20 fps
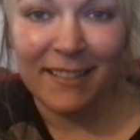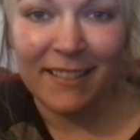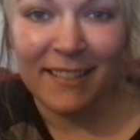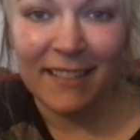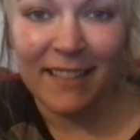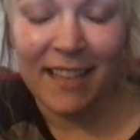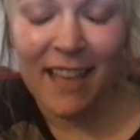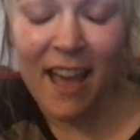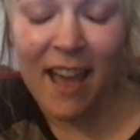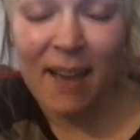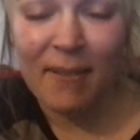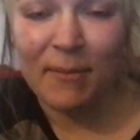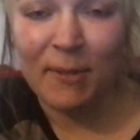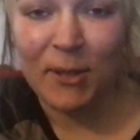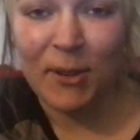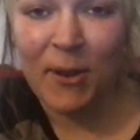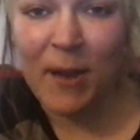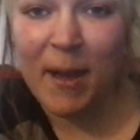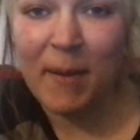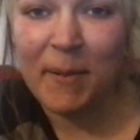yeah, I'm
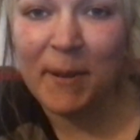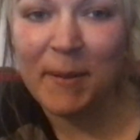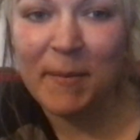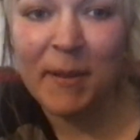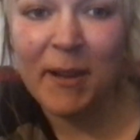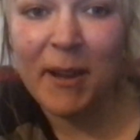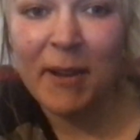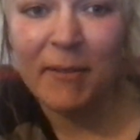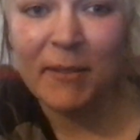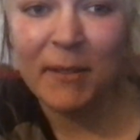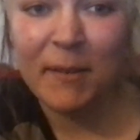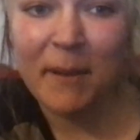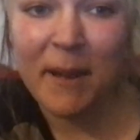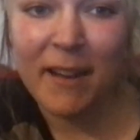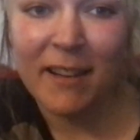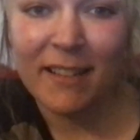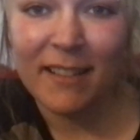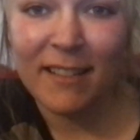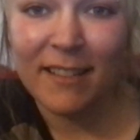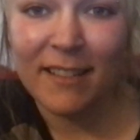so happy to be off
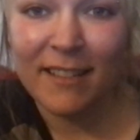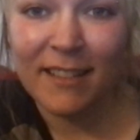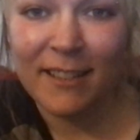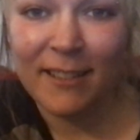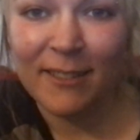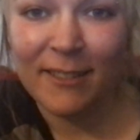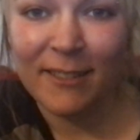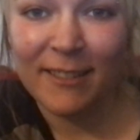Suboxone too.